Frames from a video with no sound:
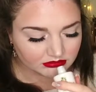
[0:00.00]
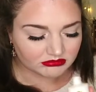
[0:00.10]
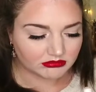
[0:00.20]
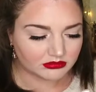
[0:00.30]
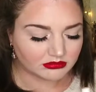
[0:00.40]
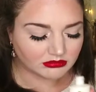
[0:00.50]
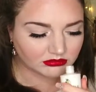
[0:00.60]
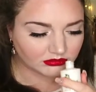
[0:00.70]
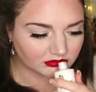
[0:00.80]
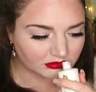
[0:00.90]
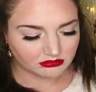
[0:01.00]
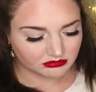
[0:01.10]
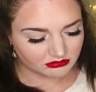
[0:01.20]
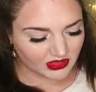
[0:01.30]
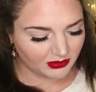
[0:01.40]

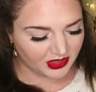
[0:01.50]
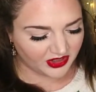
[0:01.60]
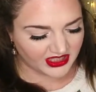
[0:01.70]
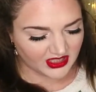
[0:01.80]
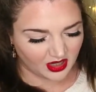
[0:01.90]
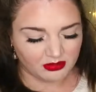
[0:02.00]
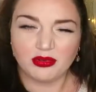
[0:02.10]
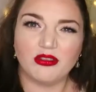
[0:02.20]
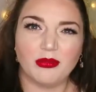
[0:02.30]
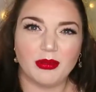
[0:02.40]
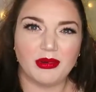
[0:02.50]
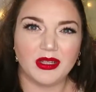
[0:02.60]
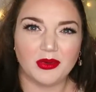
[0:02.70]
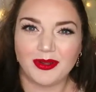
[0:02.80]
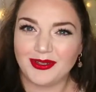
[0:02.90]
I'll be honest, I
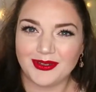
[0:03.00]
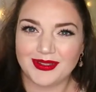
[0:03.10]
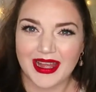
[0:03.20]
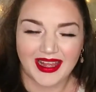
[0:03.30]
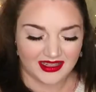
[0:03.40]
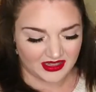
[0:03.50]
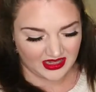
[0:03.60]
probably won't use that.